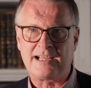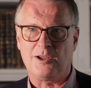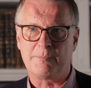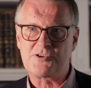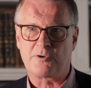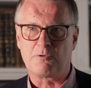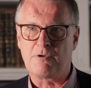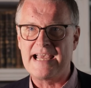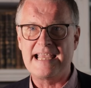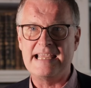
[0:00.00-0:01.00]
Kilometre
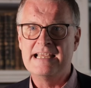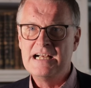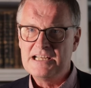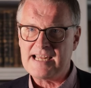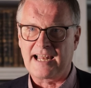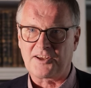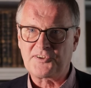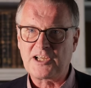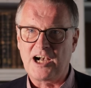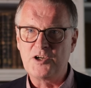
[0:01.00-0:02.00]
Array
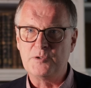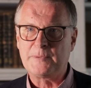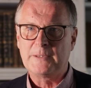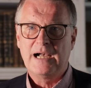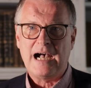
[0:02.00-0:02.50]
telescope,